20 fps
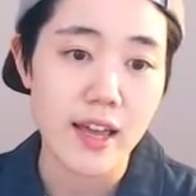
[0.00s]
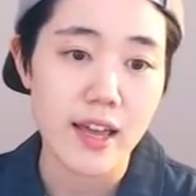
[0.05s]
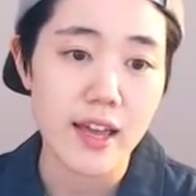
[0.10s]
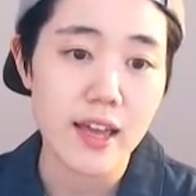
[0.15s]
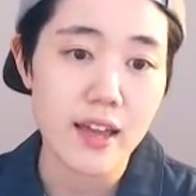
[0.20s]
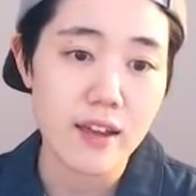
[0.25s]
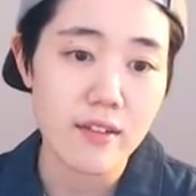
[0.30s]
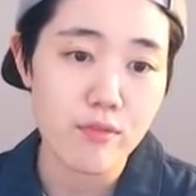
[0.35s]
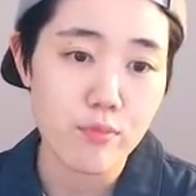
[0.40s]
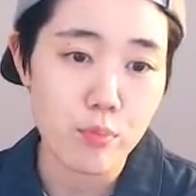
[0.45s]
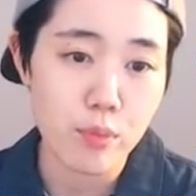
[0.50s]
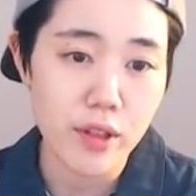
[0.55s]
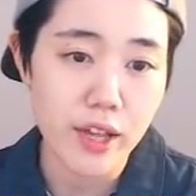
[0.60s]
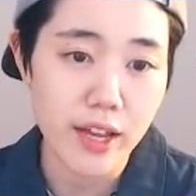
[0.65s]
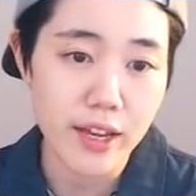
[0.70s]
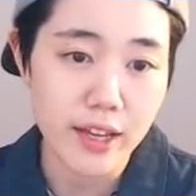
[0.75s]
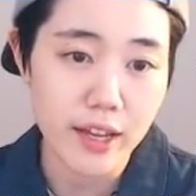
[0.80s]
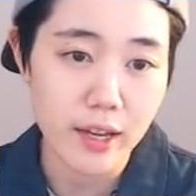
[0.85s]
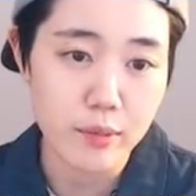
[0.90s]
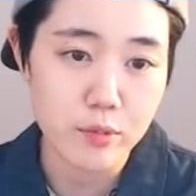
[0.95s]
If
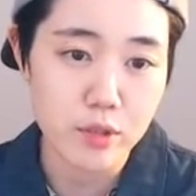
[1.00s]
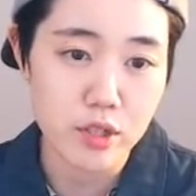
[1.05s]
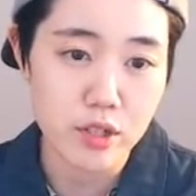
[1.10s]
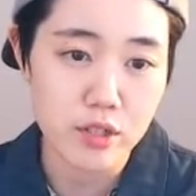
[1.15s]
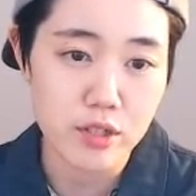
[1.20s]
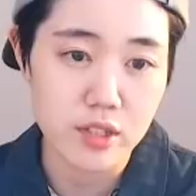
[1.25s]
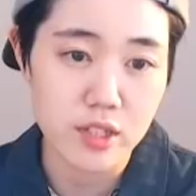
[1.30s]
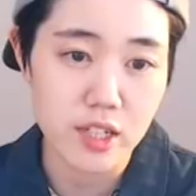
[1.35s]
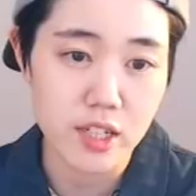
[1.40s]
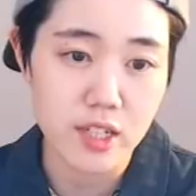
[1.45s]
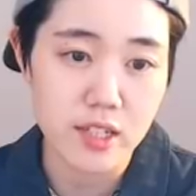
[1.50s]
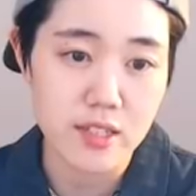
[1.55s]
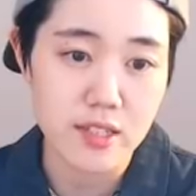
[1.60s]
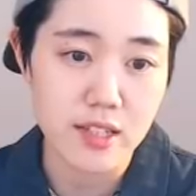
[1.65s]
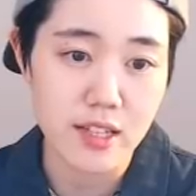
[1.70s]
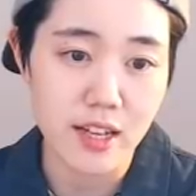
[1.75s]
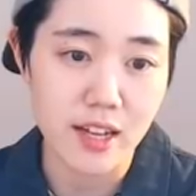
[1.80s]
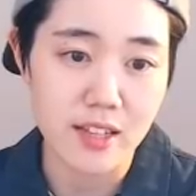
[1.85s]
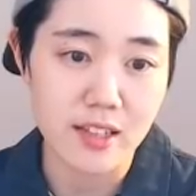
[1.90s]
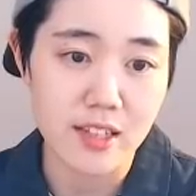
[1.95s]
black captures this,
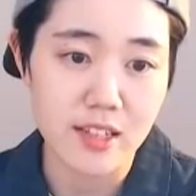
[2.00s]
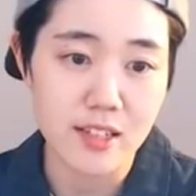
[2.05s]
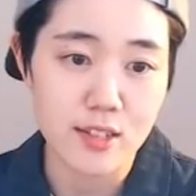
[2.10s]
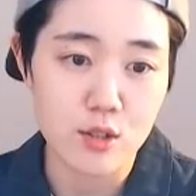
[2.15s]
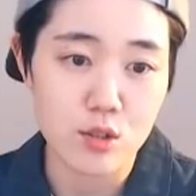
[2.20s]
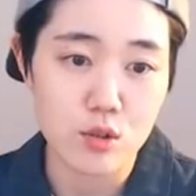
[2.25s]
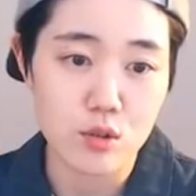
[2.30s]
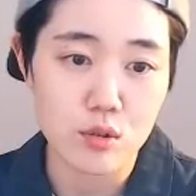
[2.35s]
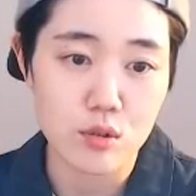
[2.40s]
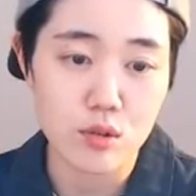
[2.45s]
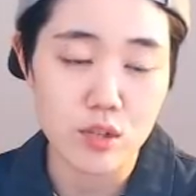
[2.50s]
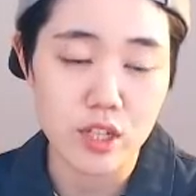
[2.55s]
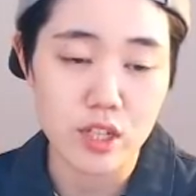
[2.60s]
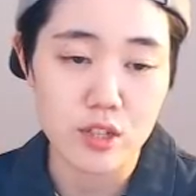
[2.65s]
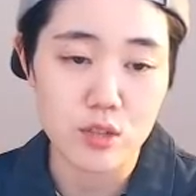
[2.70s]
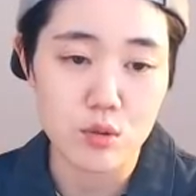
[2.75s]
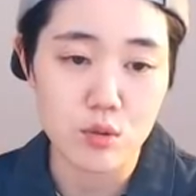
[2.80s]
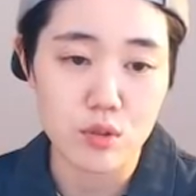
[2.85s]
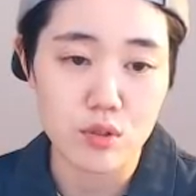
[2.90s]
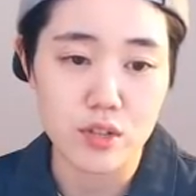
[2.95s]
yeah, these 2
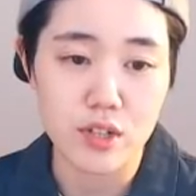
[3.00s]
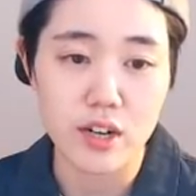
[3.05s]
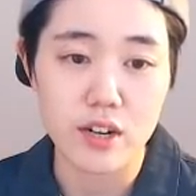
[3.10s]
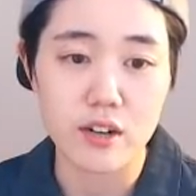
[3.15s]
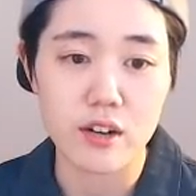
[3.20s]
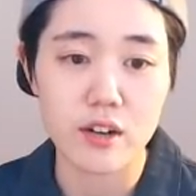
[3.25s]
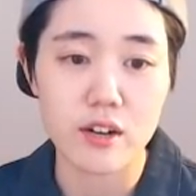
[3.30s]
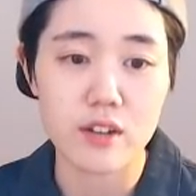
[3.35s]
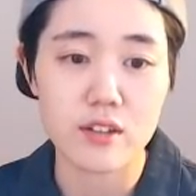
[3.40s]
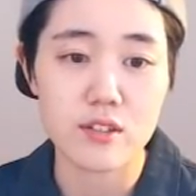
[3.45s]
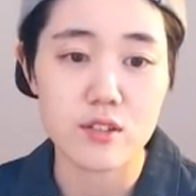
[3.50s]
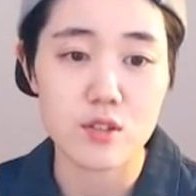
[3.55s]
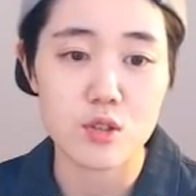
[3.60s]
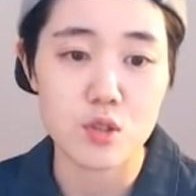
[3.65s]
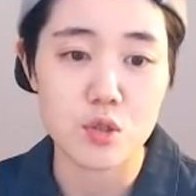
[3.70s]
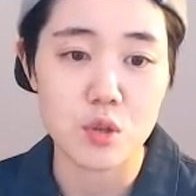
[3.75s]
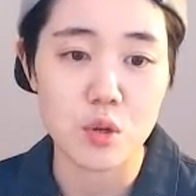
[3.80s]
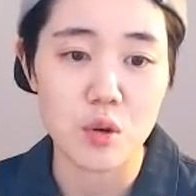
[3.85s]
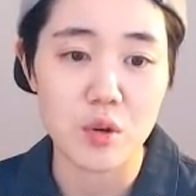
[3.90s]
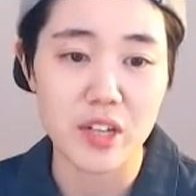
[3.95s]
keystones are gone.
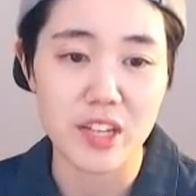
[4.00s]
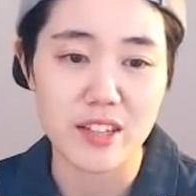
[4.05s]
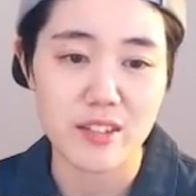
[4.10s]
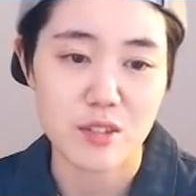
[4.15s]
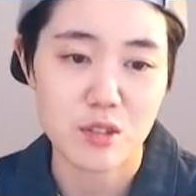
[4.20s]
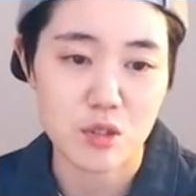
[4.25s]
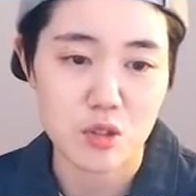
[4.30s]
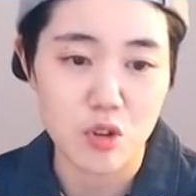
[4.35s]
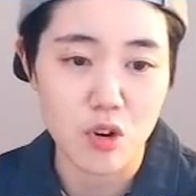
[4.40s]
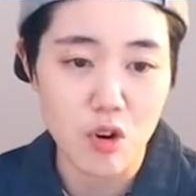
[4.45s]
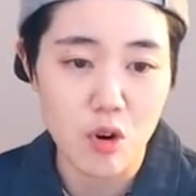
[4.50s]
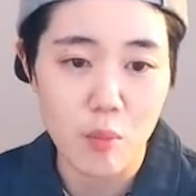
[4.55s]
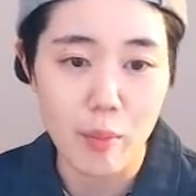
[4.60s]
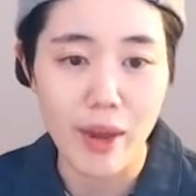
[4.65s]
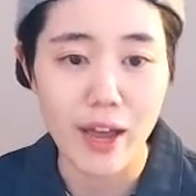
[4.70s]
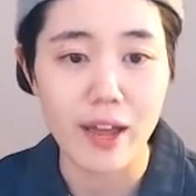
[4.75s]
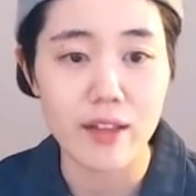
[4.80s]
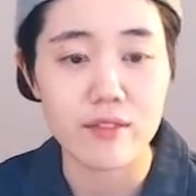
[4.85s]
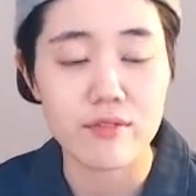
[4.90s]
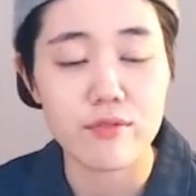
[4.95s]
So it's so
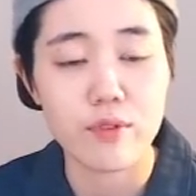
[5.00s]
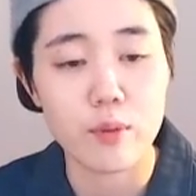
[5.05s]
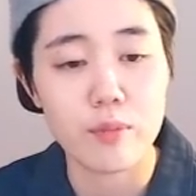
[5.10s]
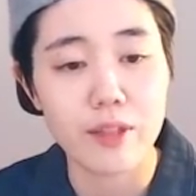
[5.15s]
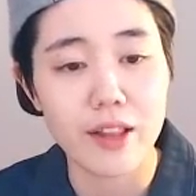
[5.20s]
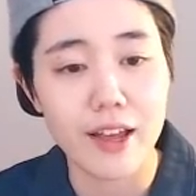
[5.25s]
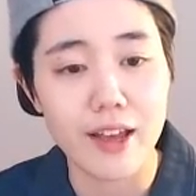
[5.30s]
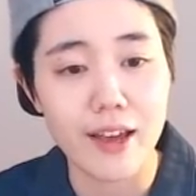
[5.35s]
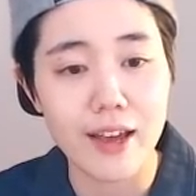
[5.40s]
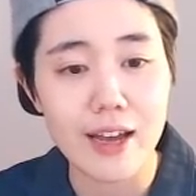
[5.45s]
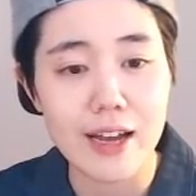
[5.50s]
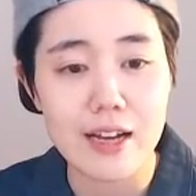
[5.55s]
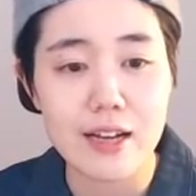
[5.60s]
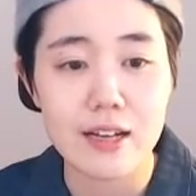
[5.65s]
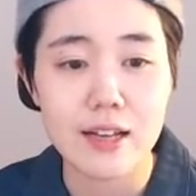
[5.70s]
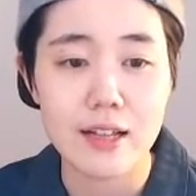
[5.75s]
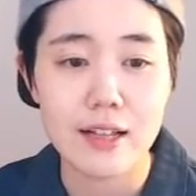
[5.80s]
bad for black.